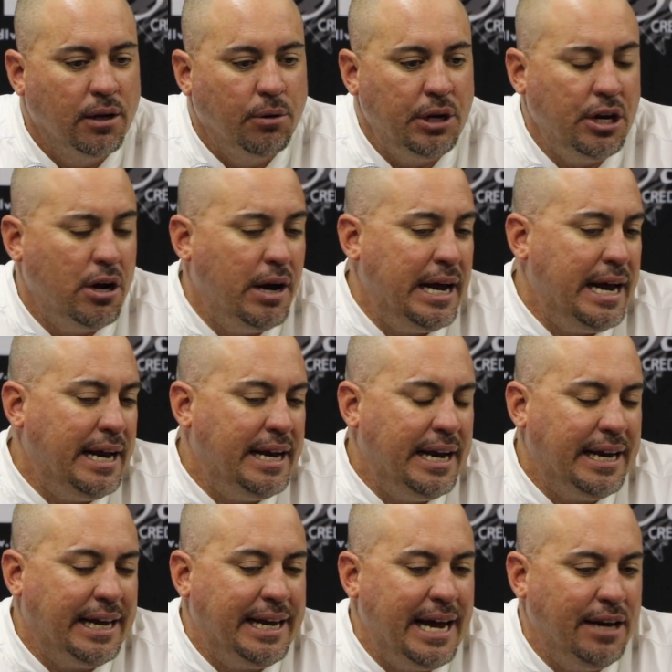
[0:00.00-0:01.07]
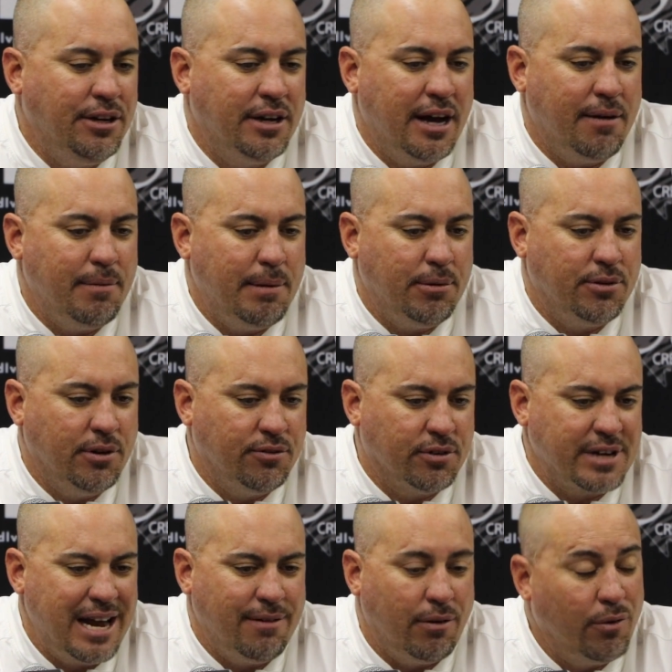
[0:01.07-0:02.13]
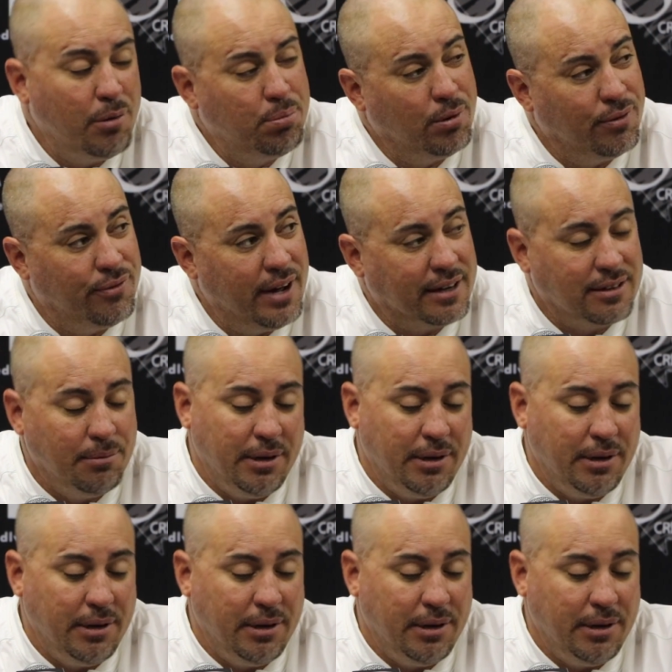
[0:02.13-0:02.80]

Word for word: you know, and, and again, you got to remember too, it's kind of a ripple effect.